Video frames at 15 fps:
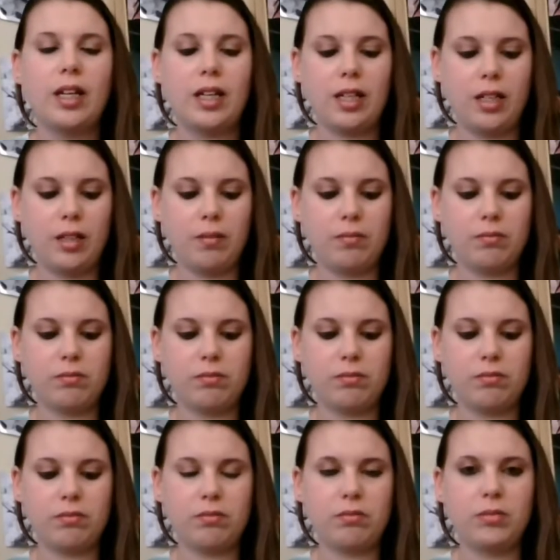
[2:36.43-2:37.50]
um
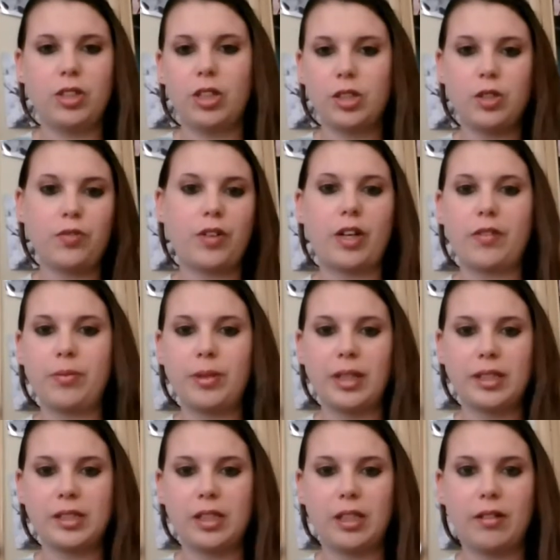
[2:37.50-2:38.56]
not too far from
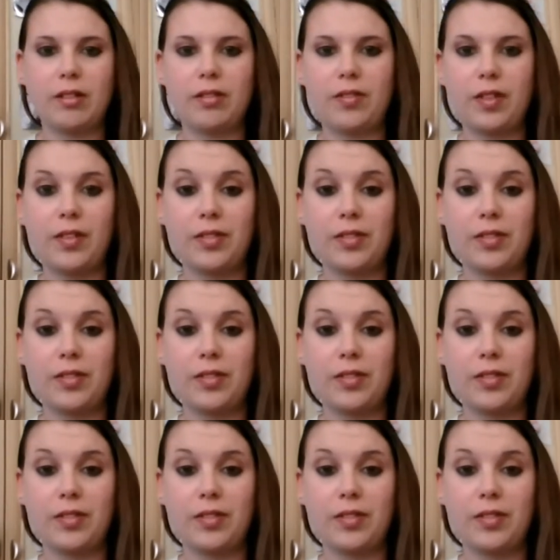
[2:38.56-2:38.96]
guest service,